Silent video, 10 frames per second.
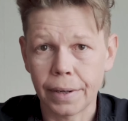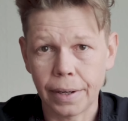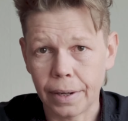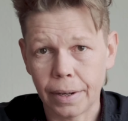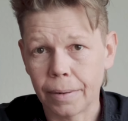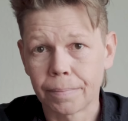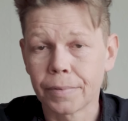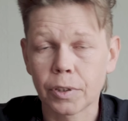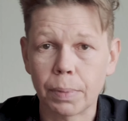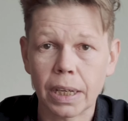uh,
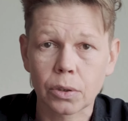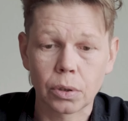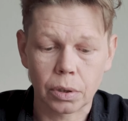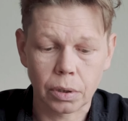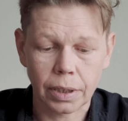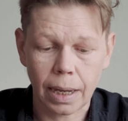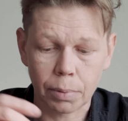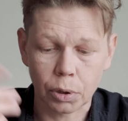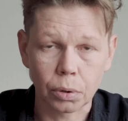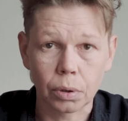specs such as
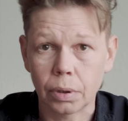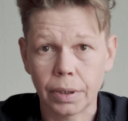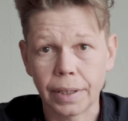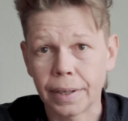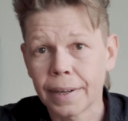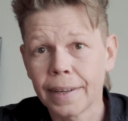aperture and